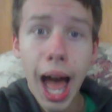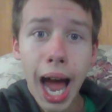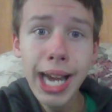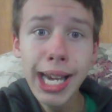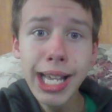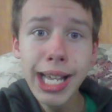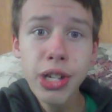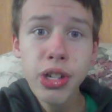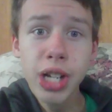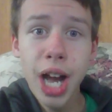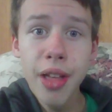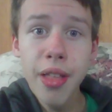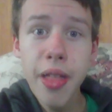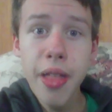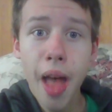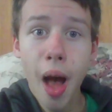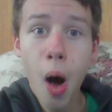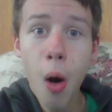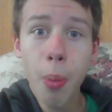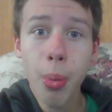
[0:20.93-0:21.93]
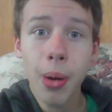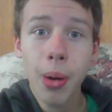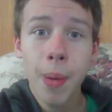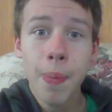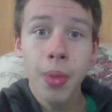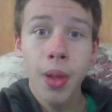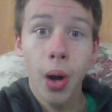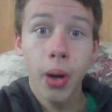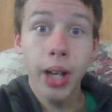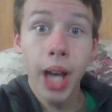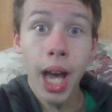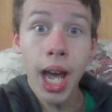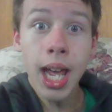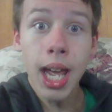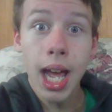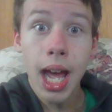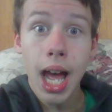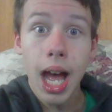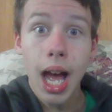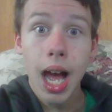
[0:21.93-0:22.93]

I need you guys' help. Okay?